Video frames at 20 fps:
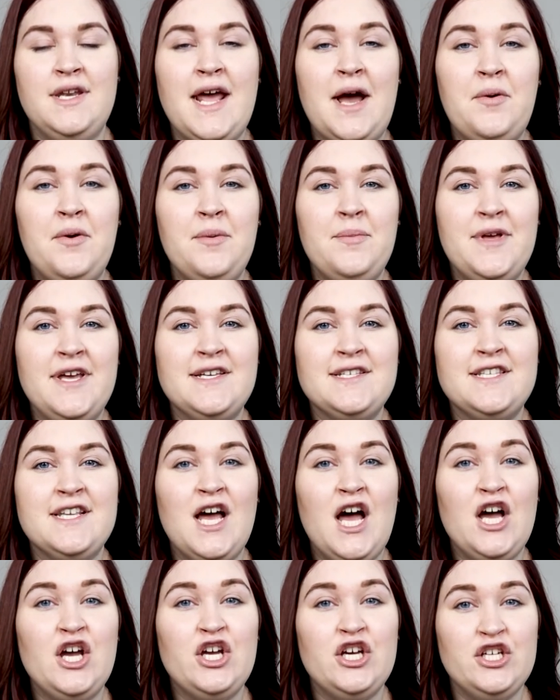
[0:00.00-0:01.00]
Now what makes
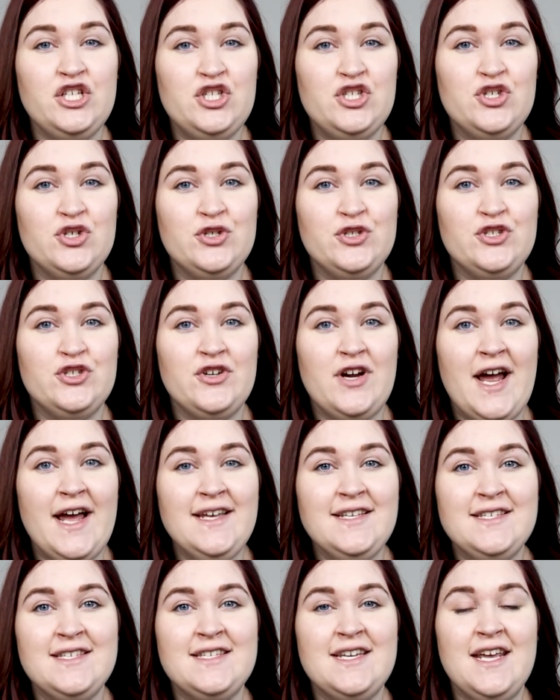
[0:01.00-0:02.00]
a good shoulder
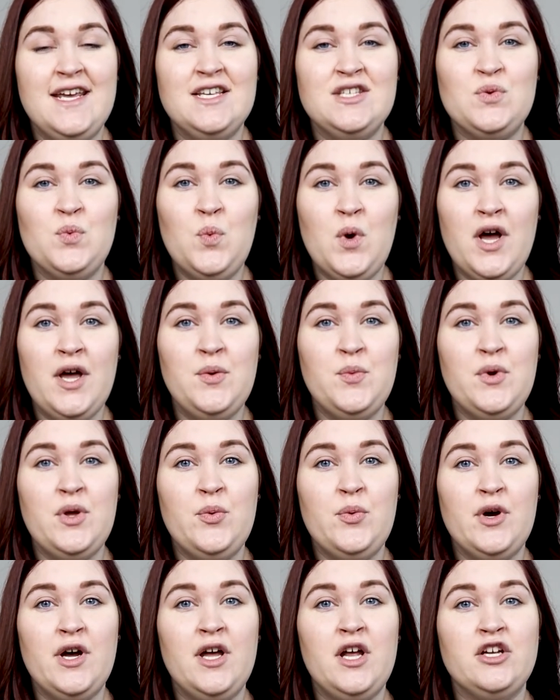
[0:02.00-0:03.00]
rest is one, we
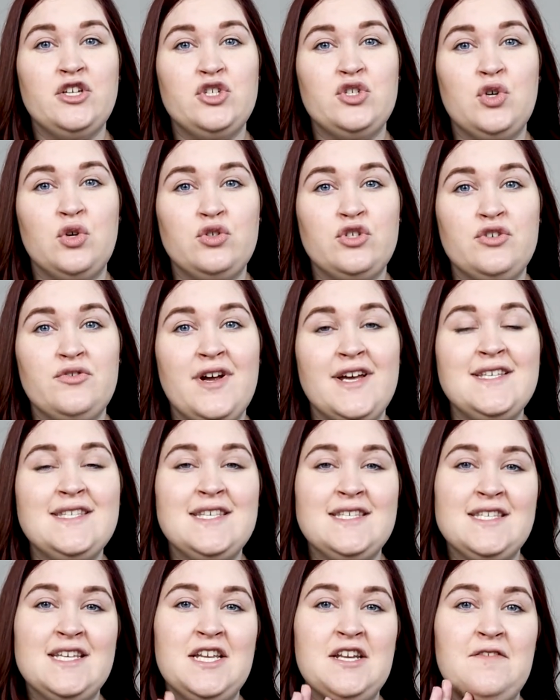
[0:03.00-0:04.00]
want a shoulder rest
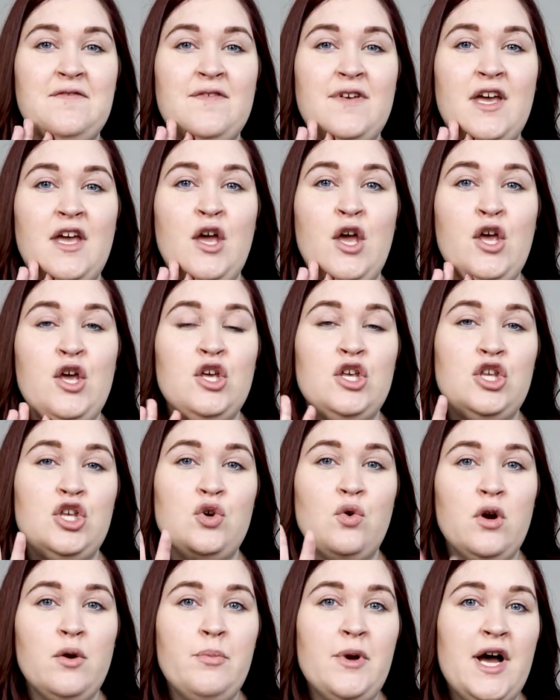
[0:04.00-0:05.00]
that's gonna fit
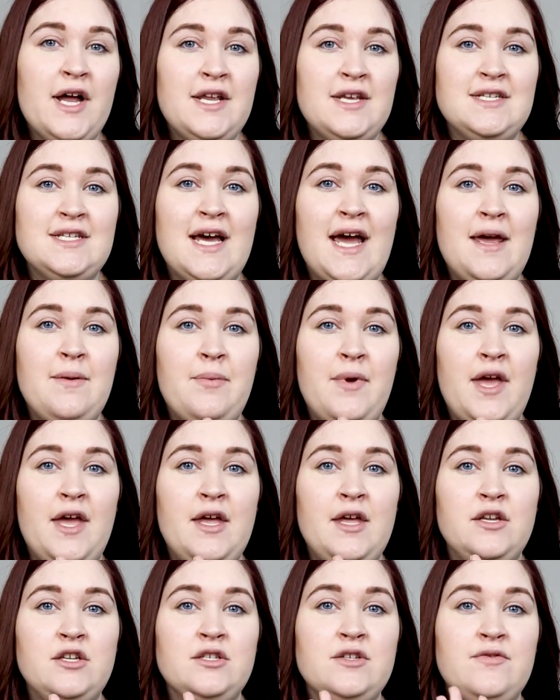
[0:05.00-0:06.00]
your body type
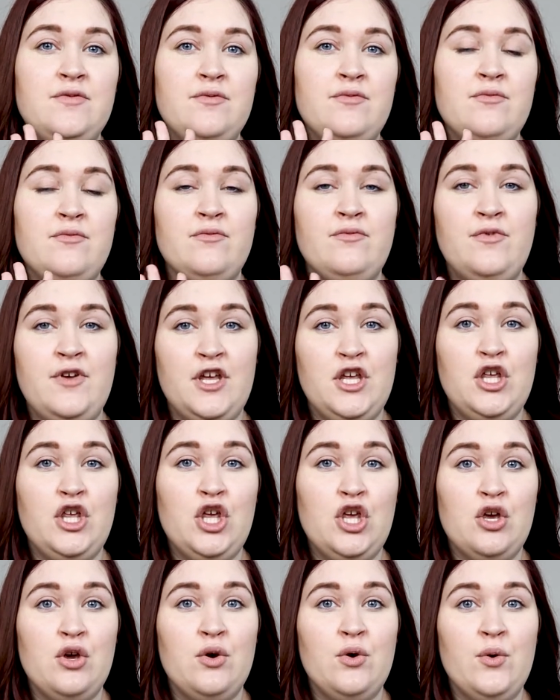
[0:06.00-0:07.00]
and fit
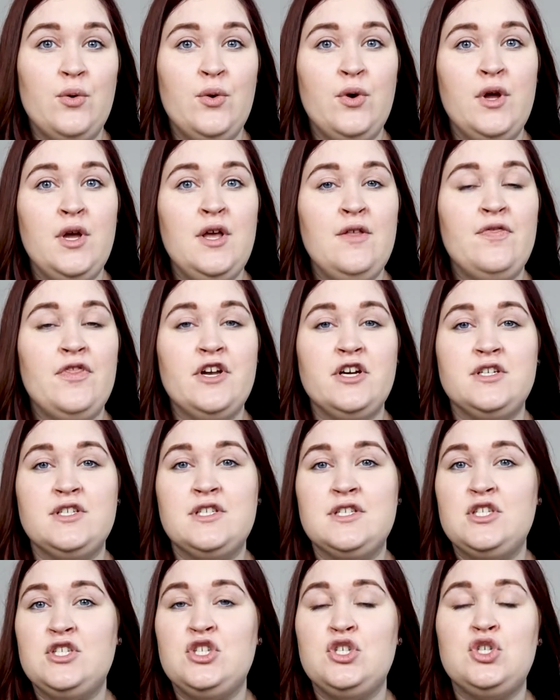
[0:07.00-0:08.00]
you.
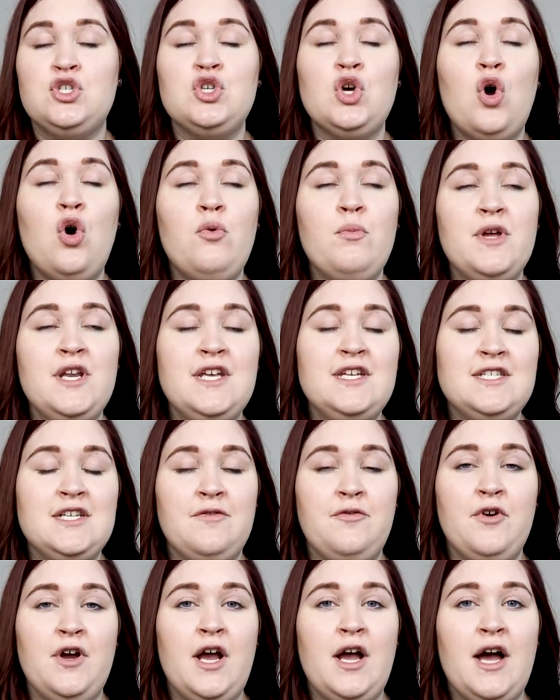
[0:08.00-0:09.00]
There's so many
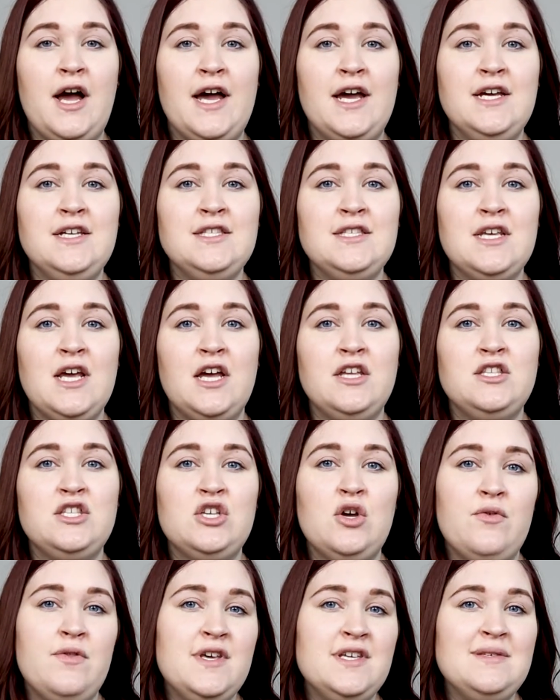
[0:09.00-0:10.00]
different kinds, and
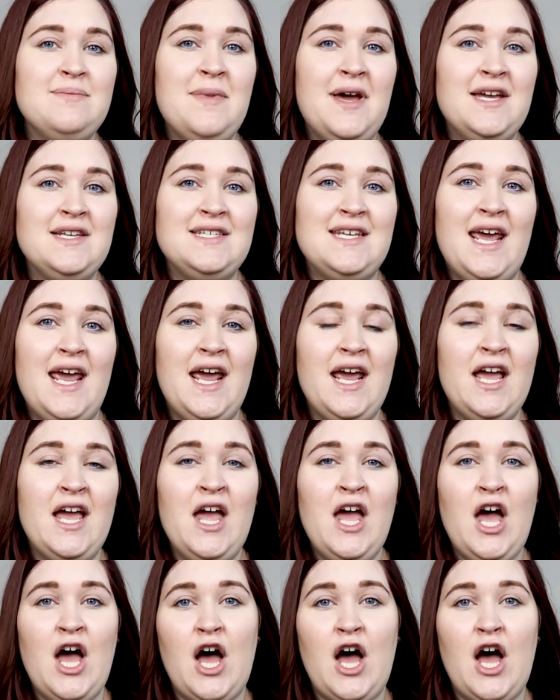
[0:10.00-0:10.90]
so this might take